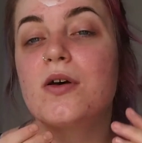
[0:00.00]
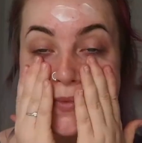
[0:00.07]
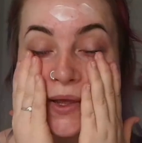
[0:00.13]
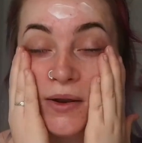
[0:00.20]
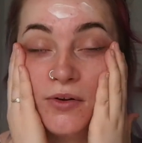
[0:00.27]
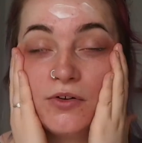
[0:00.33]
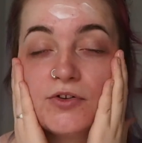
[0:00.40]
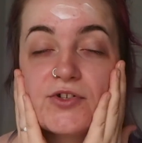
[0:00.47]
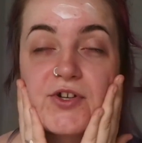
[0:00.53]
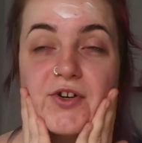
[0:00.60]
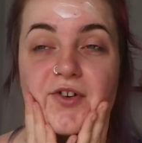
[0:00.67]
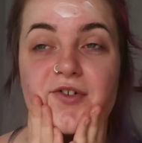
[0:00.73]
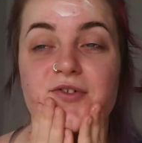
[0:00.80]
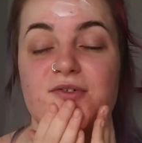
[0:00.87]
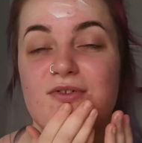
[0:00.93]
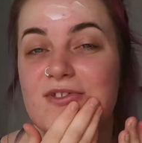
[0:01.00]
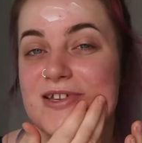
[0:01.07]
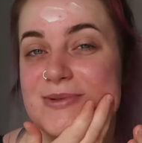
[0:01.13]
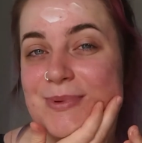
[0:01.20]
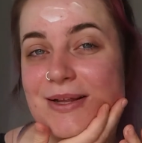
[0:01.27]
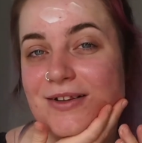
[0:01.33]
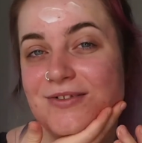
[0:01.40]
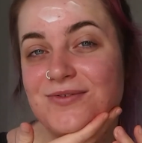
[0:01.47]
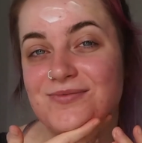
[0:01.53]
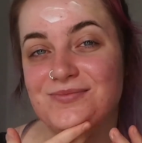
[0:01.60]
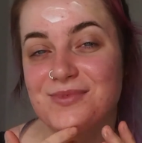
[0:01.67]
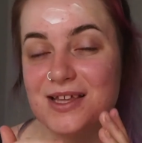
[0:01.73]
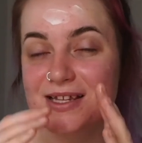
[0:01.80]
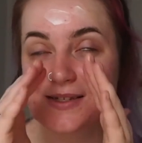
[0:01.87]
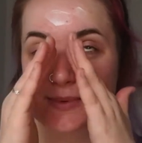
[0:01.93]
And also the smell.
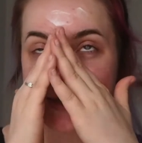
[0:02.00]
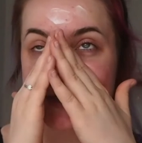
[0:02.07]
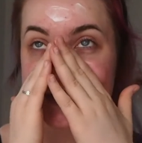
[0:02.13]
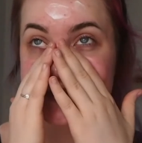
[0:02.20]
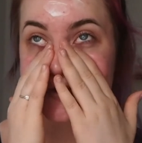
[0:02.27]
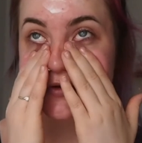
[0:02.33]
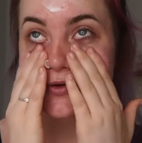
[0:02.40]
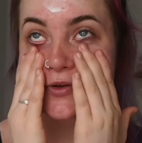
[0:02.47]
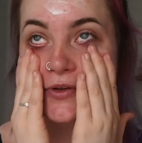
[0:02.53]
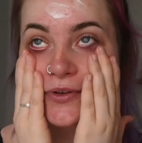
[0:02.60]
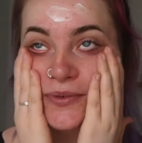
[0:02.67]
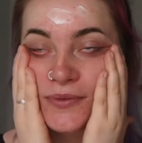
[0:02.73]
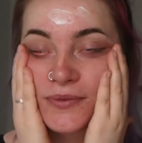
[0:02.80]
It smells so good.